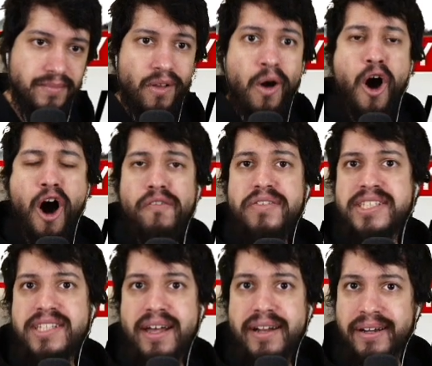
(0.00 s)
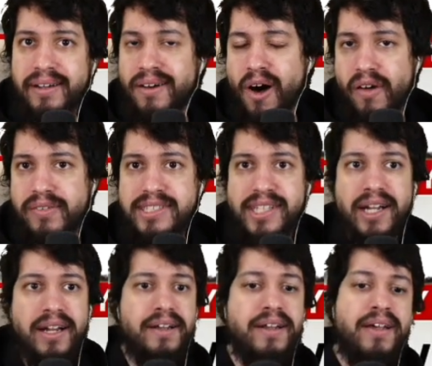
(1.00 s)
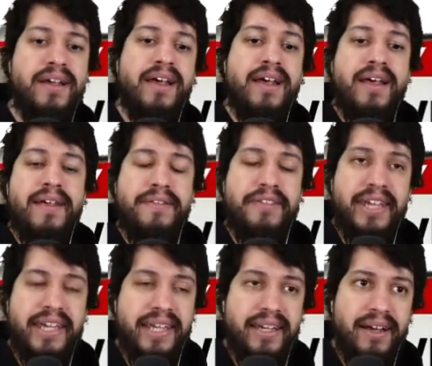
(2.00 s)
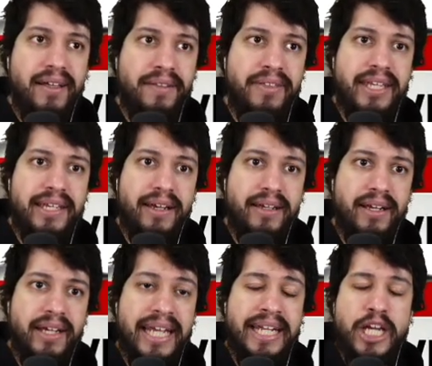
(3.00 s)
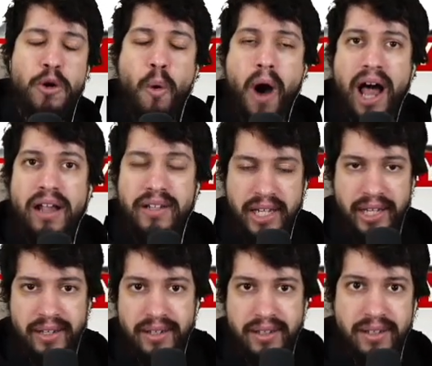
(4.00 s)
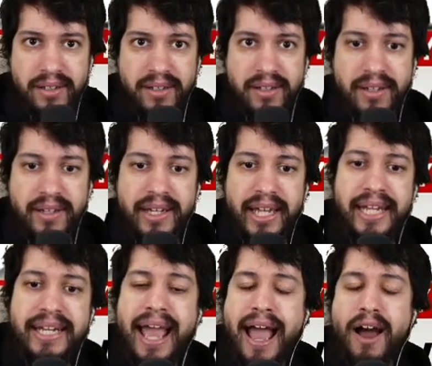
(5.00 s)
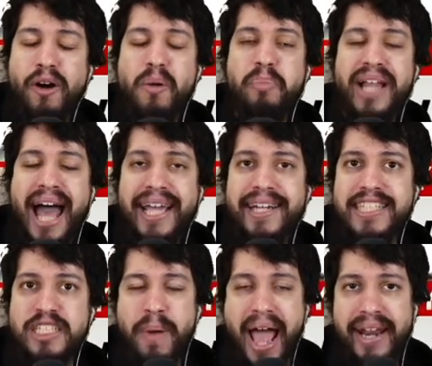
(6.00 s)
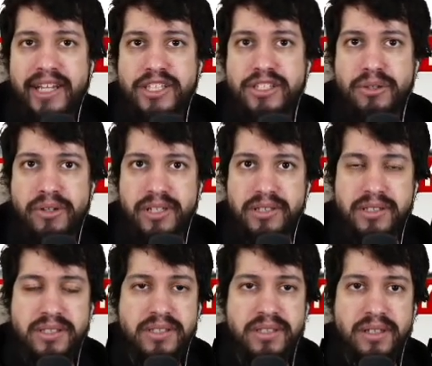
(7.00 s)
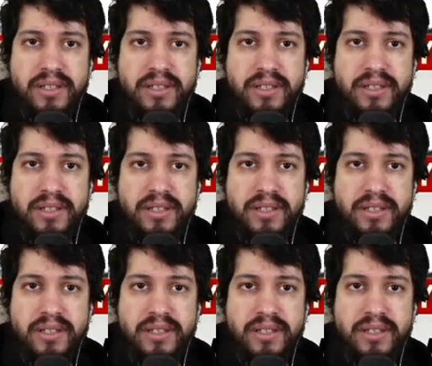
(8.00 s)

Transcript: All of a sudden, the inequality in how Black and Hispanic students